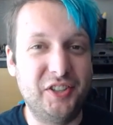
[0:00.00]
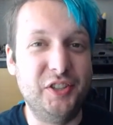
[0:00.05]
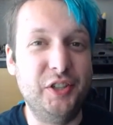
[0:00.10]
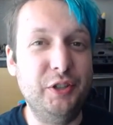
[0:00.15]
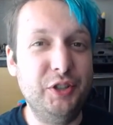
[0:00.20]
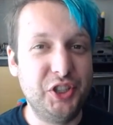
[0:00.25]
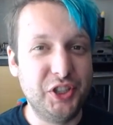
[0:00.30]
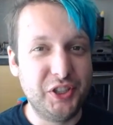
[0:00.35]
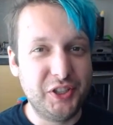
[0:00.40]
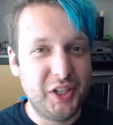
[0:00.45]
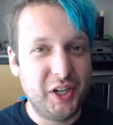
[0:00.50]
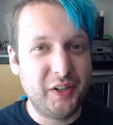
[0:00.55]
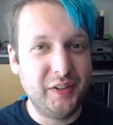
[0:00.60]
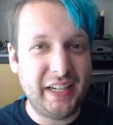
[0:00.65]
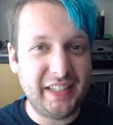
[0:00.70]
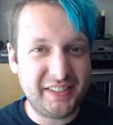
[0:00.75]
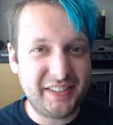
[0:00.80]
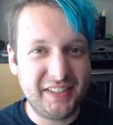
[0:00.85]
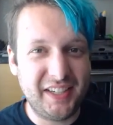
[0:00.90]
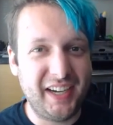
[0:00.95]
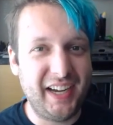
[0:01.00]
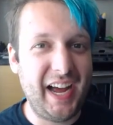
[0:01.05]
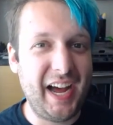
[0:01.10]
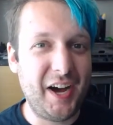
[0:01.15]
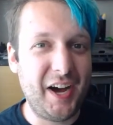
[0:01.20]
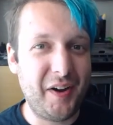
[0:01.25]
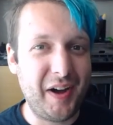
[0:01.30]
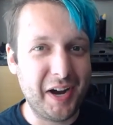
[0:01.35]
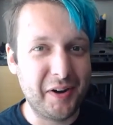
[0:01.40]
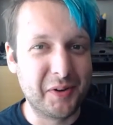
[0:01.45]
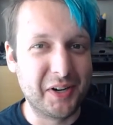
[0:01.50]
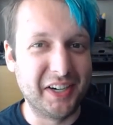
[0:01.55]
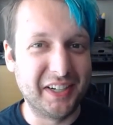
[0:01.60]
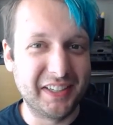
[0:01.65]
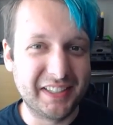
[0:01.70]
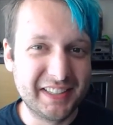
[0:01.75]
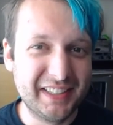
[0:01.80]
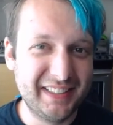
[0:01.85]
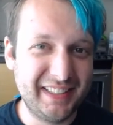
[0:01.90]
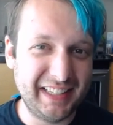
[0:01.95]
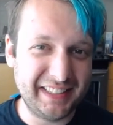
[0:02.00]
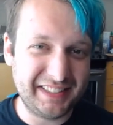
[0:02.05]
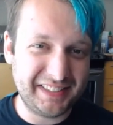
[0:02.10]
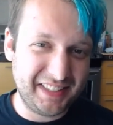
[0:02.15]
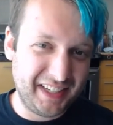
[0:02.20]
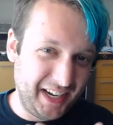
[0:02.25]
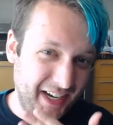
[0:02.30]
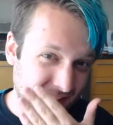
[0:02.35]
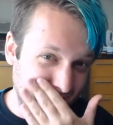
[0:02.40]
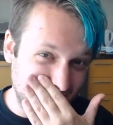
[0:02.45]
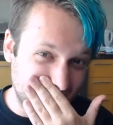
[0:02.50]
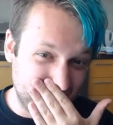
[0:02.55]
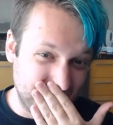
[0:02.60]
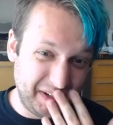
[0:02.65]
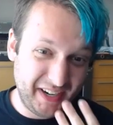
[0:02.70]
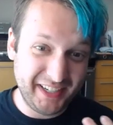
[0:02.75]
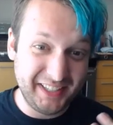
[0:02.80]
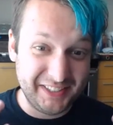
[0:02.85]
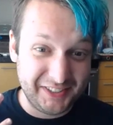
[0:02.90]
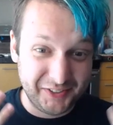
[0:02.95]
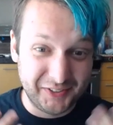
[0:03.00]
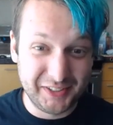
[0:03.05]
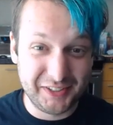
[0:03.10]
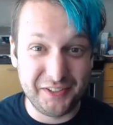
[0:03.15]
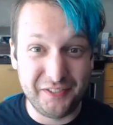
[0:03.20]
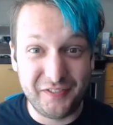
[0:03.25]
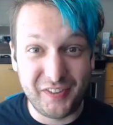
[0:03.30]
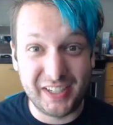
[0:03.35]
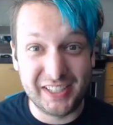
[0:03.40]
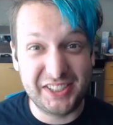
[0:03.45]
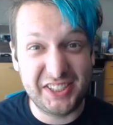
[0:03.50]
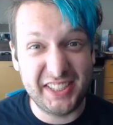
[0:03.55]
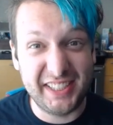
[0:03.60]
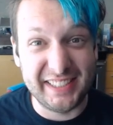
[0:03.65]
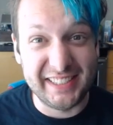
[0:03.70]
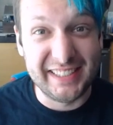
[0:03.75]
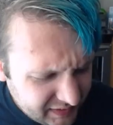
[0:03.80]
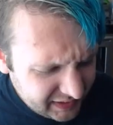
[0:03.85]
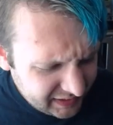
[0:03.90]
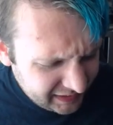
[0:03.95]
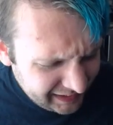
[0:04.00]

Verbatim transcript: You should know that's not how I work. That's not how this body's going to function.